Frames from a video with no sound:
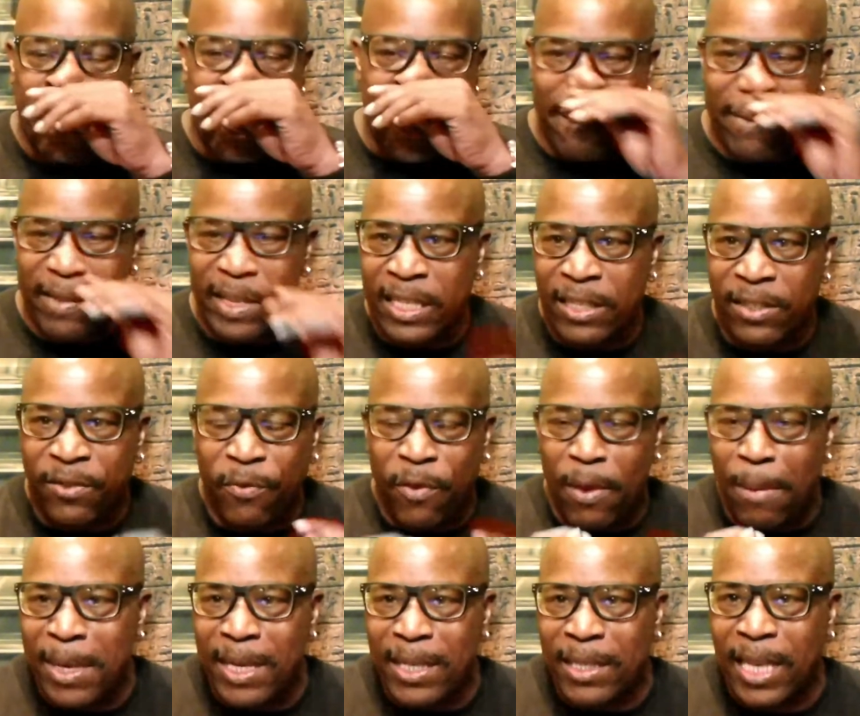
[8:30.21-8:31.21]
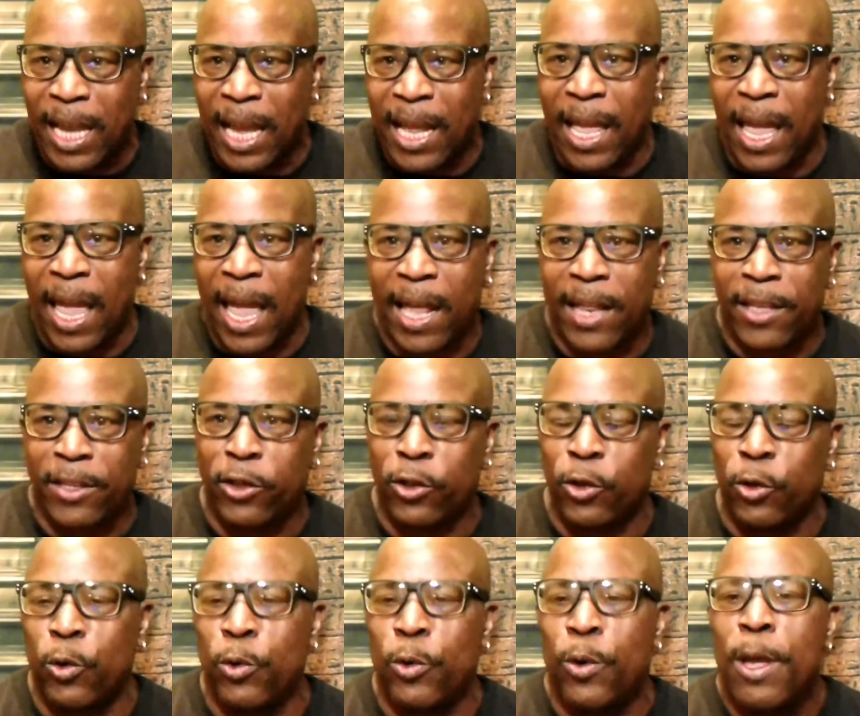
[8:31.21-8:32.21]
They have this feminist kind of
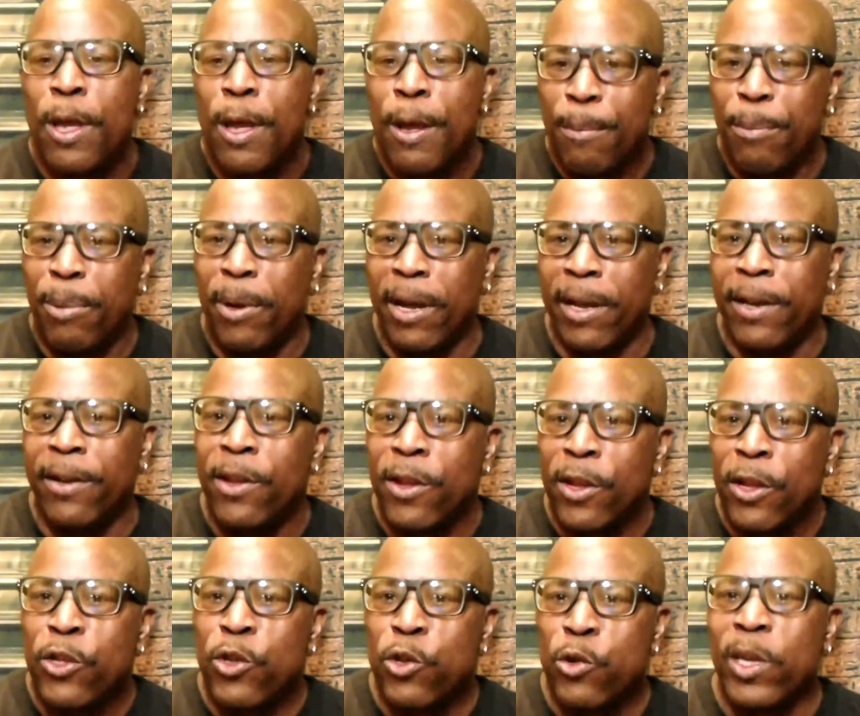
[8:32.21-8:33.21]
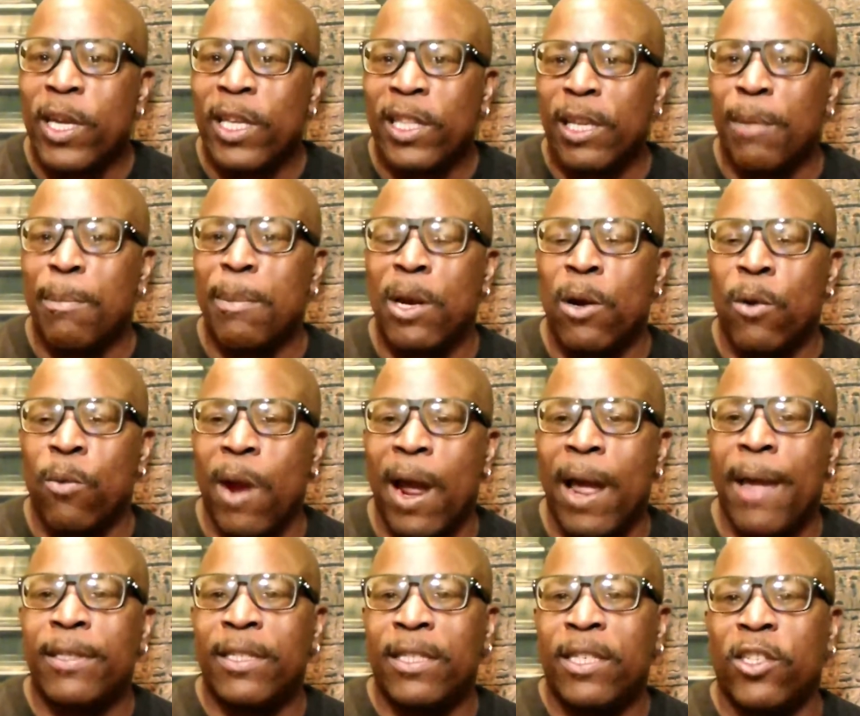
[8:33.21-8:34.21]
attitude, but you get them in the
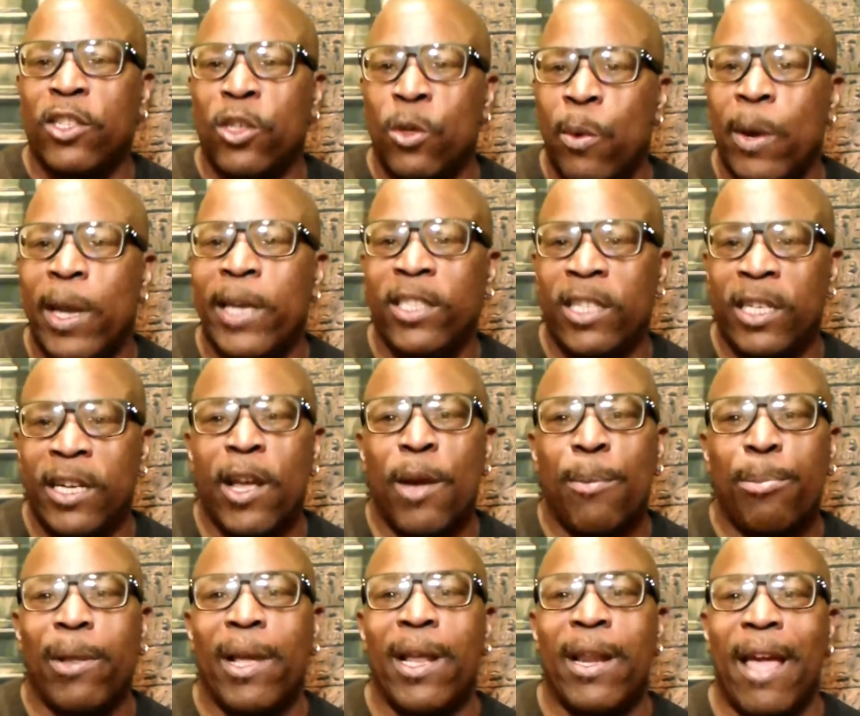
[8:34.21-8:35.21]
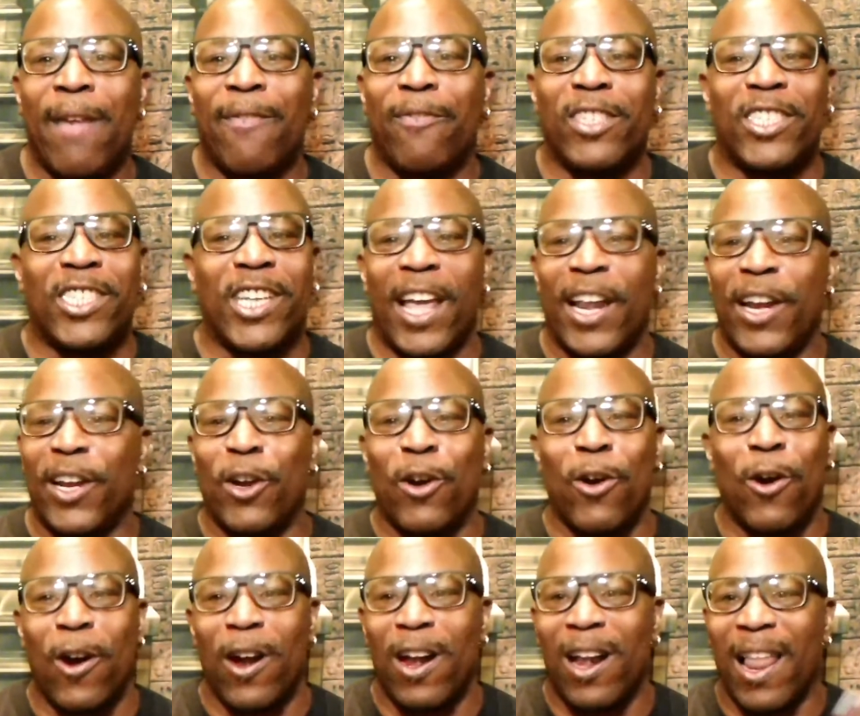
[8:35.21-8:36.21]
right situation, they'll play that vagina
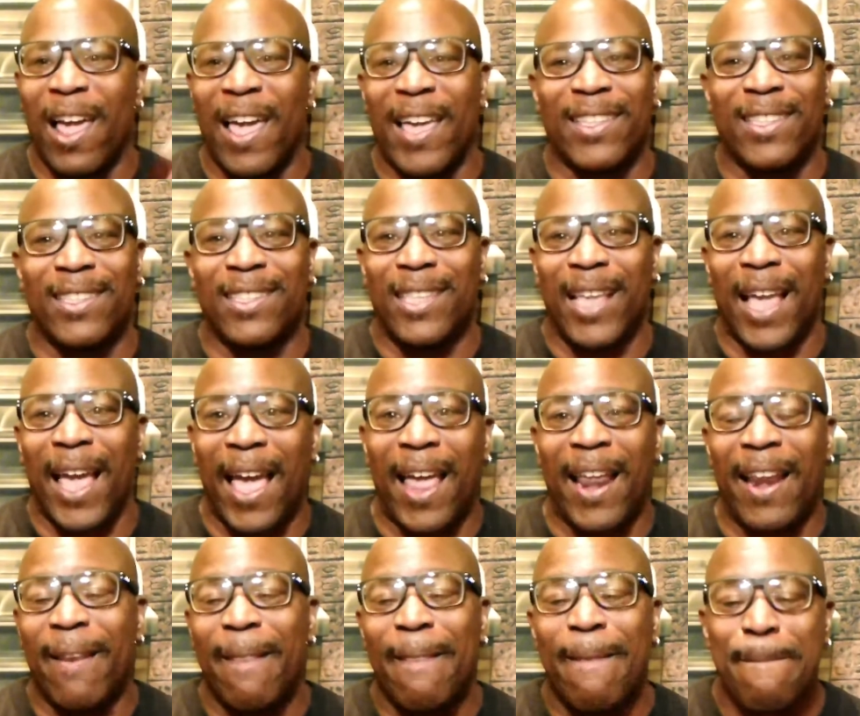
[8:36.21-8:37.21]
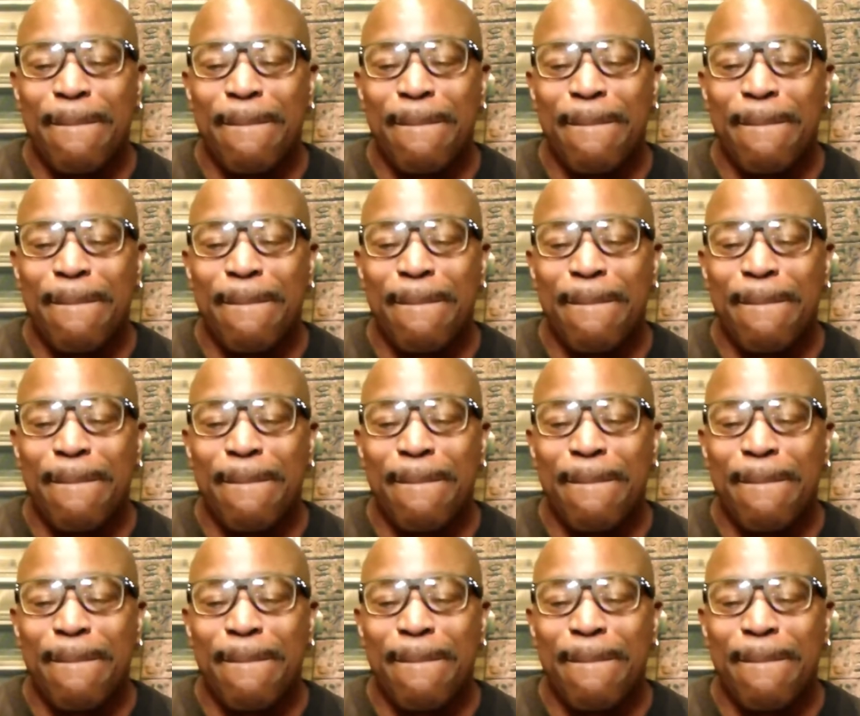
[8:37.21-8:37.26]
card like that.